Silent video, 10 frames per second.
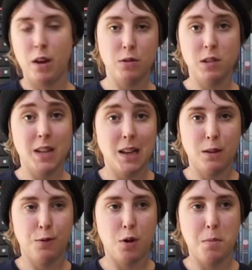They also take
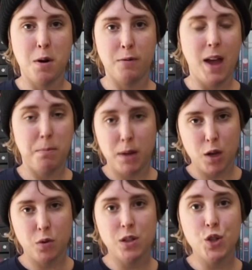the form of
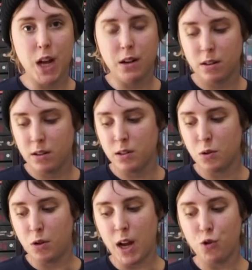ambiguous genders
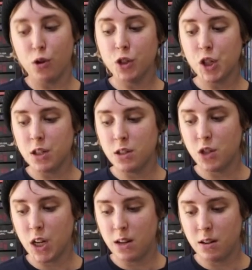or androgynous
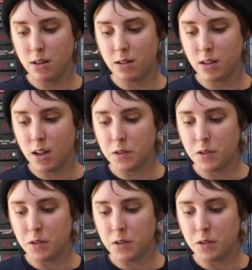genders.